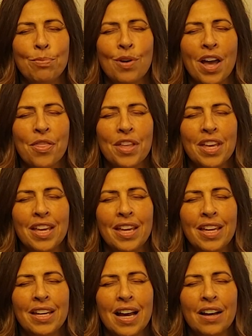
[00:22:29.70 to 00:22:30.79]
breath
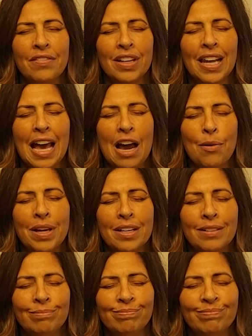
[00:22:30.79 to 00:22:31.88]
in of allowing.